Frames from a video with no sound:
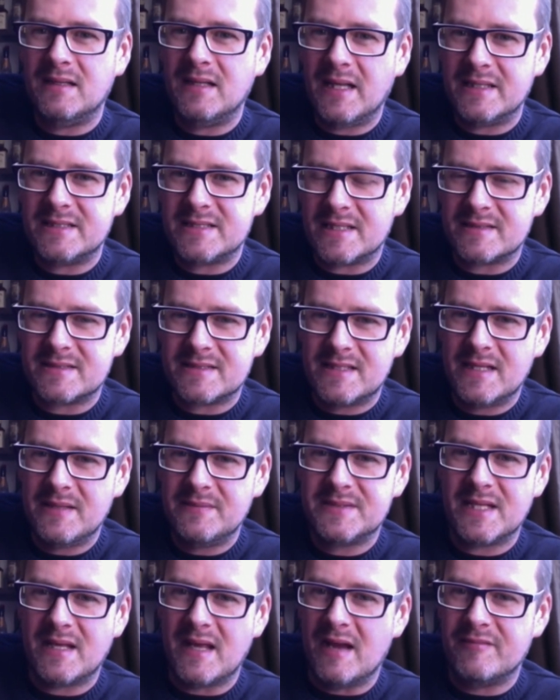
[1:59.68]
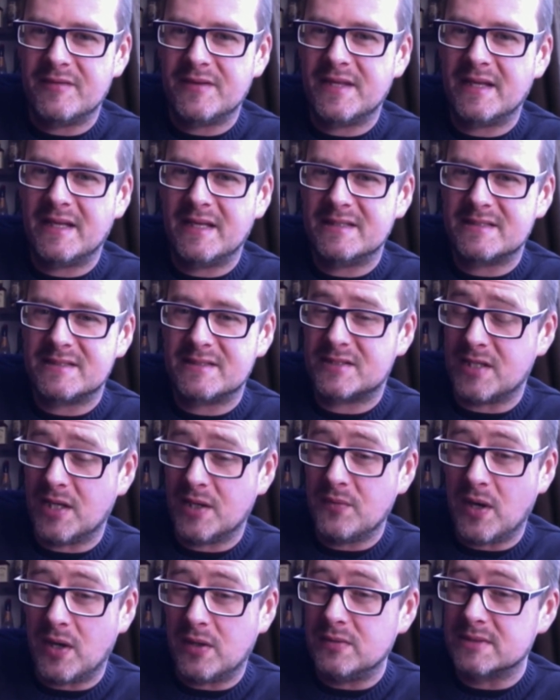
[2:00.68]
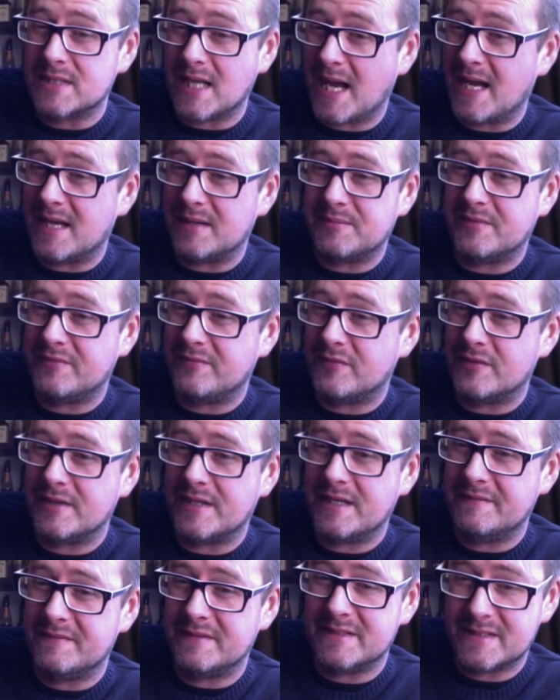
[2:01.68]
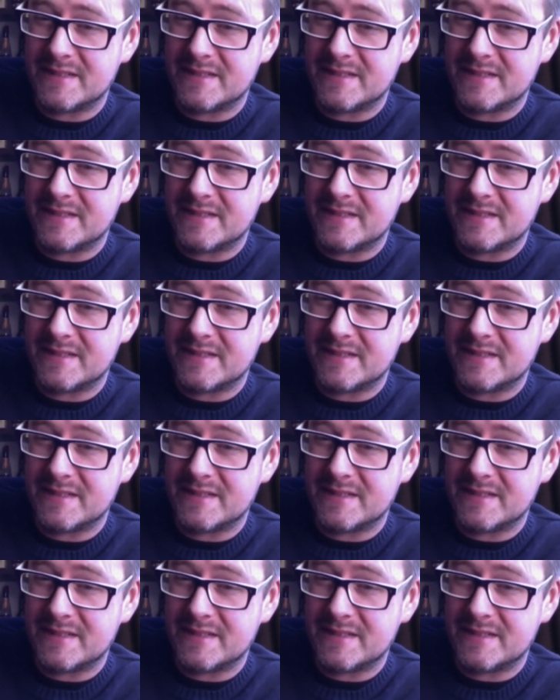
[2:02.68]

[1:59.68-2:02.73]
it just seems that everything is so old hat before it even